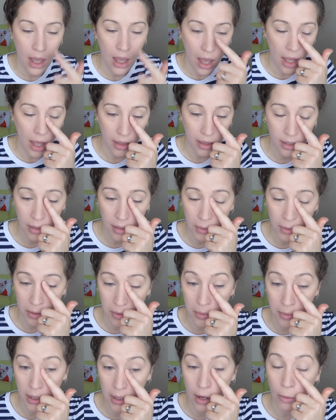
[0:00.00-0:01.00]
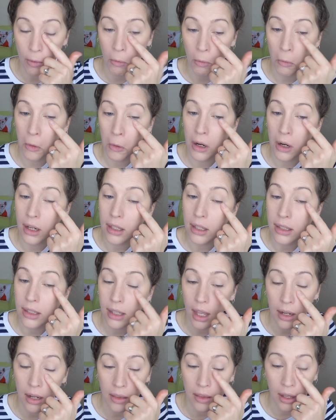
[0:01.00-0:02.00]
I think sometimes people get really
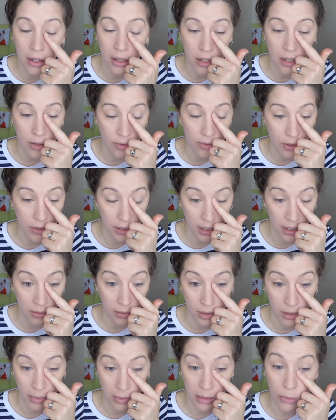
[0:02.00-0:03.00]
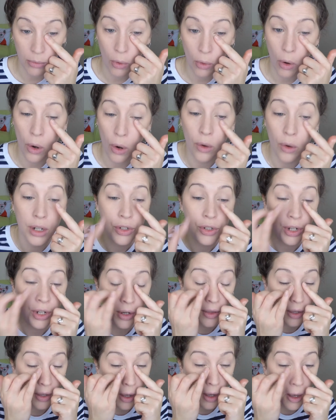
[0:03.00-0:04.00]
scared of the idea of using something more orange
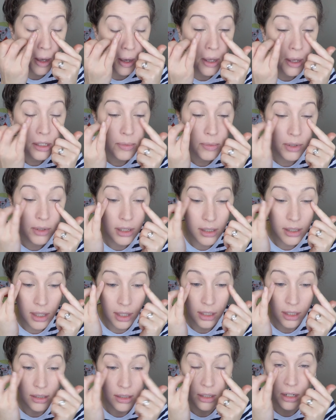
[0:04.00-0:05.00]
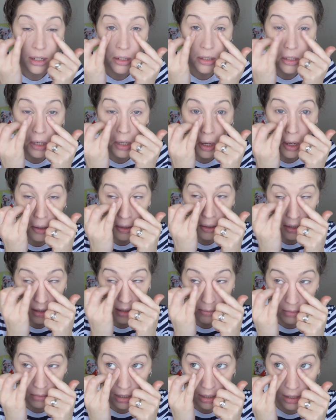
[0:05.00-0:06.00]
under their eyes because they think it's going to darken
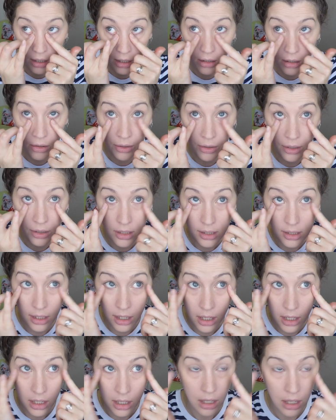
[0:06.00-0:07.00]
it, but honestly,